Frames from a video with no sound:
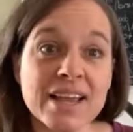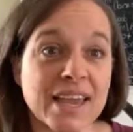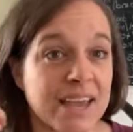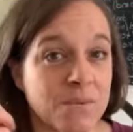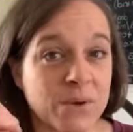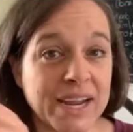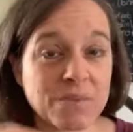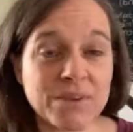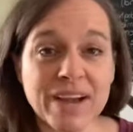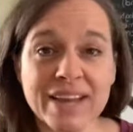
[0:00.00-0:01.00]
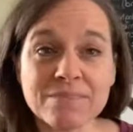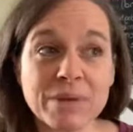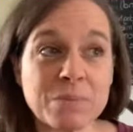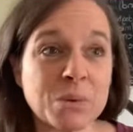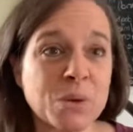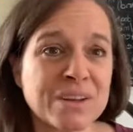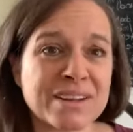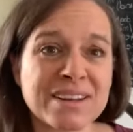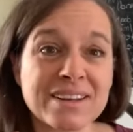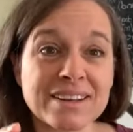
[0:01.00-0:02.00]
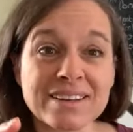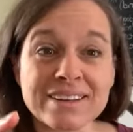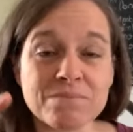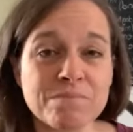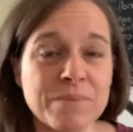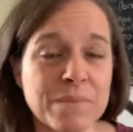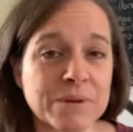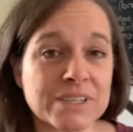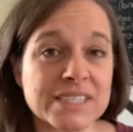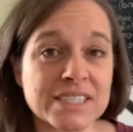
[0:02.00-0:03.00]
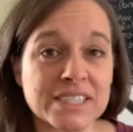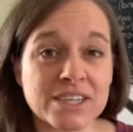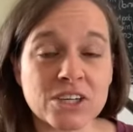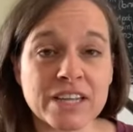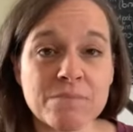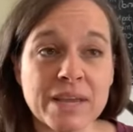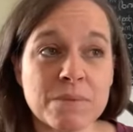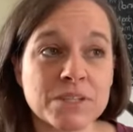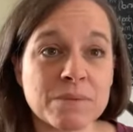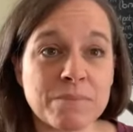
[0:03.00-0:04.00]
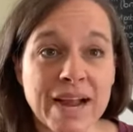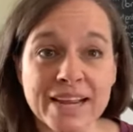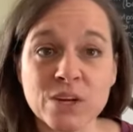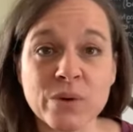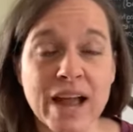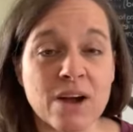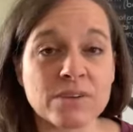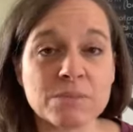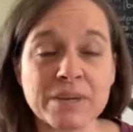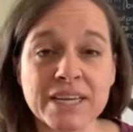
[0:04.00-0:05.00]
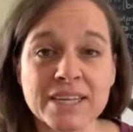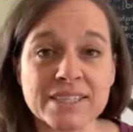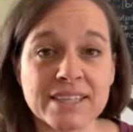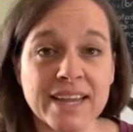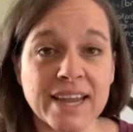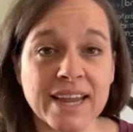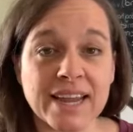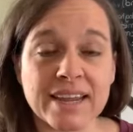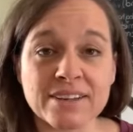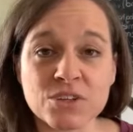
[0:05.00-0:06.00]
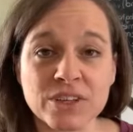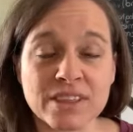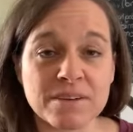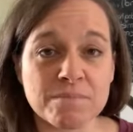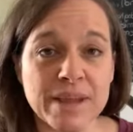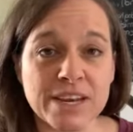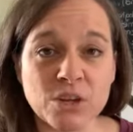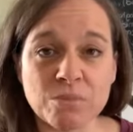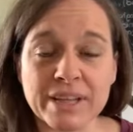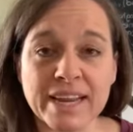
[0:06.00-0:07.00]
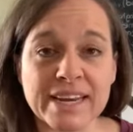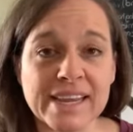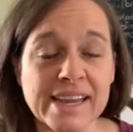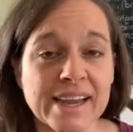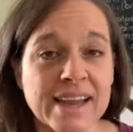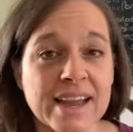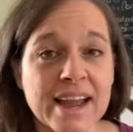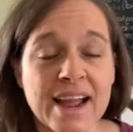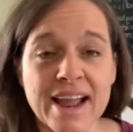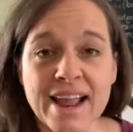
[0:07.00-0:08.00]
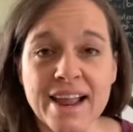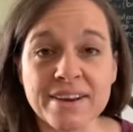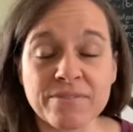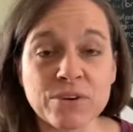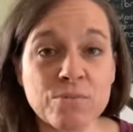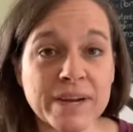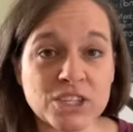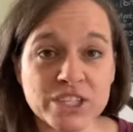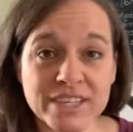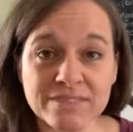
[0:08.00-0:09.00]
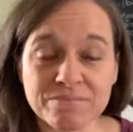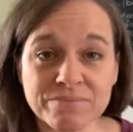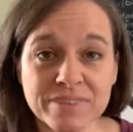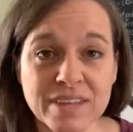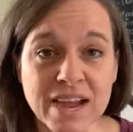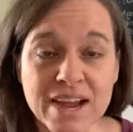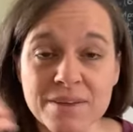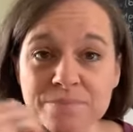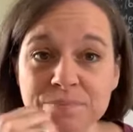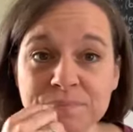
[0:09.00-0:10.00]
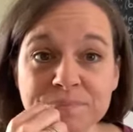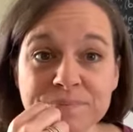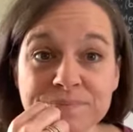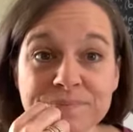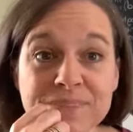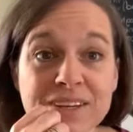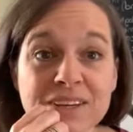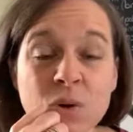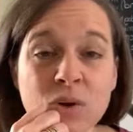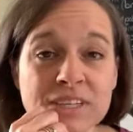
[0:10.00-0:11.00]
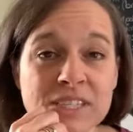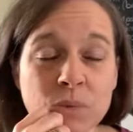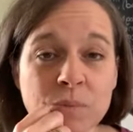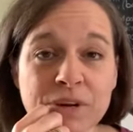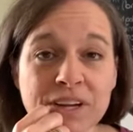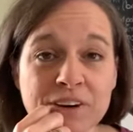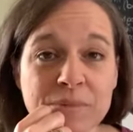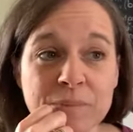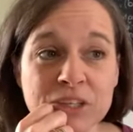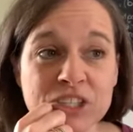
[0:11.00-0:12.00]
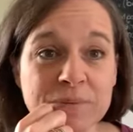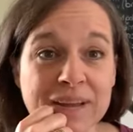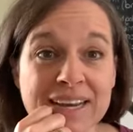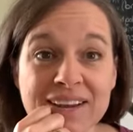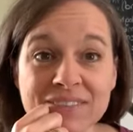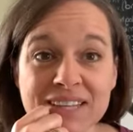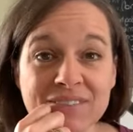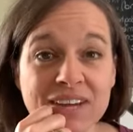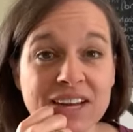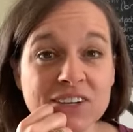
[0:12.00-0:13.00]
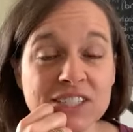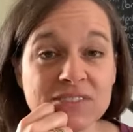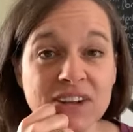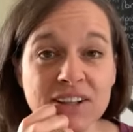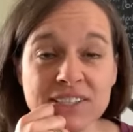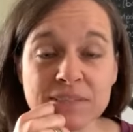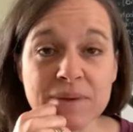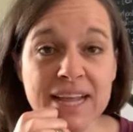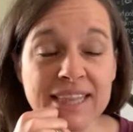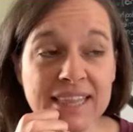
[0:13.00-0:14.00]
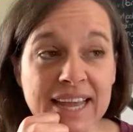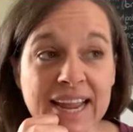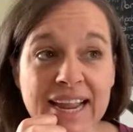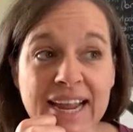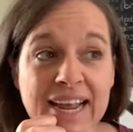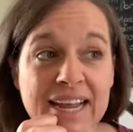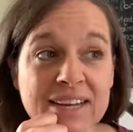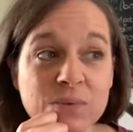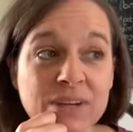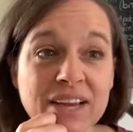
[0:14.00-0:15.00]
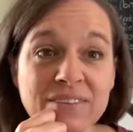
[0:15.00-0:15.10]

can't wait. We've had people, members literally be able to buy a new house because they took the menu planning and food budget um, course that we put here in membership and have saved hundreds of dollars a month. And we